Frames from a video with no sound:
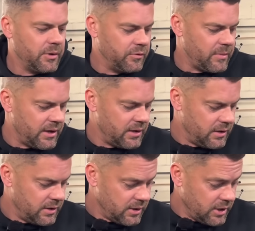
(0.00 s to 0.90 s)
bobs, mate.
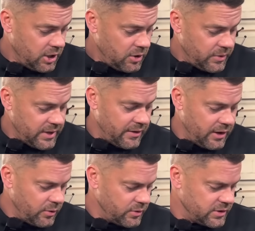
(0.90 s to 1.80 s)
But yeah, the
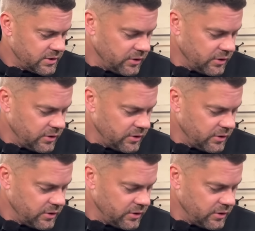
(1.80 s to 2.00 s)
Lotus is on the